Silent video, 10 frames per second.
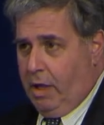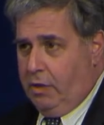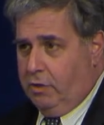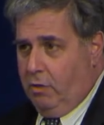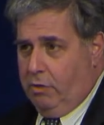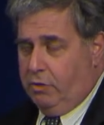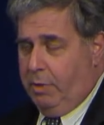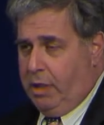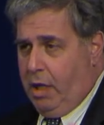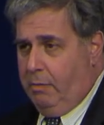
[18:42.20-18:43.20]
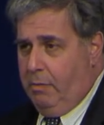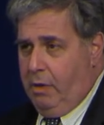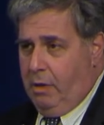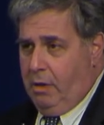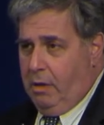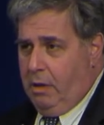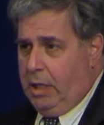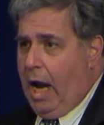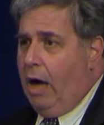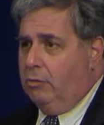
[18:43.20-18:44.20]
And so this became
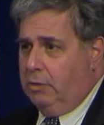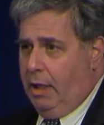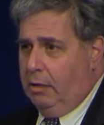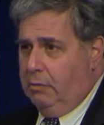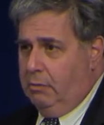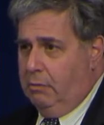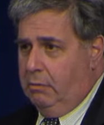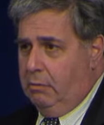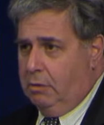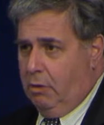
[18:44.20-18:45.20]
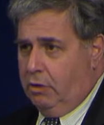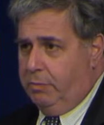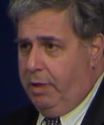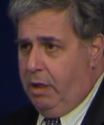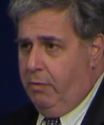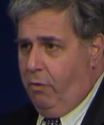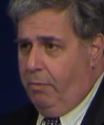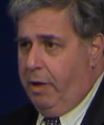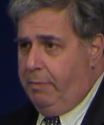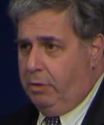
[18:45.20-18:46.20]
the outlet, so to speak,
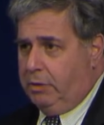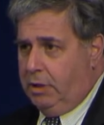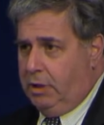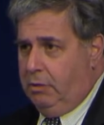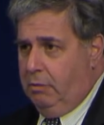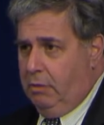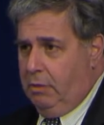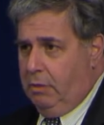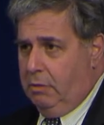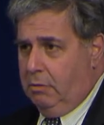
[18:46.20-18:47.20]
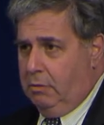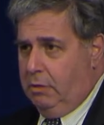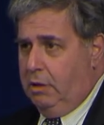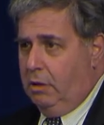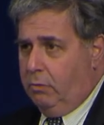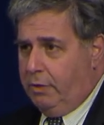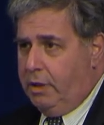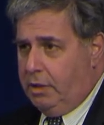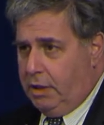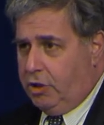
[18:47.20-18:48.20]
for people to deal with
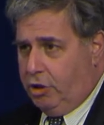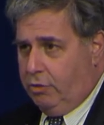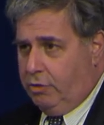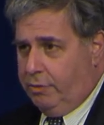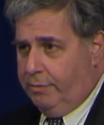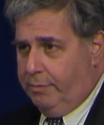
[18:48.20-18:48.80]
these issues.